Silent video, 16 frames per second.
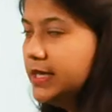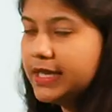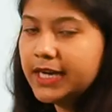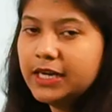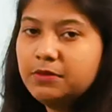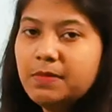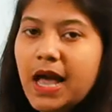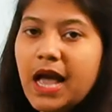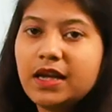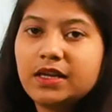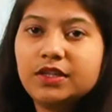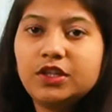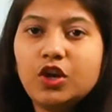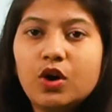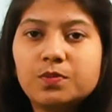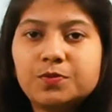Syndicate Bank
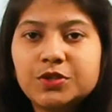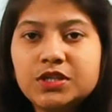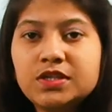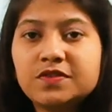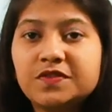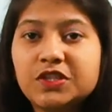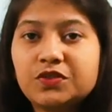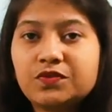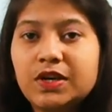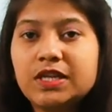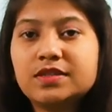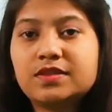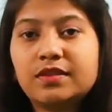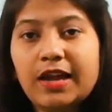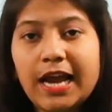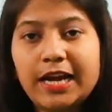in the options. Which one
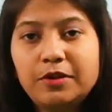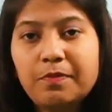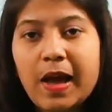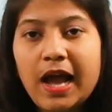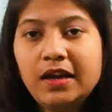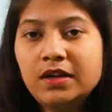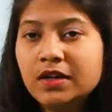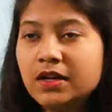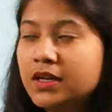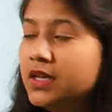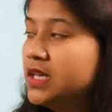is the right bank?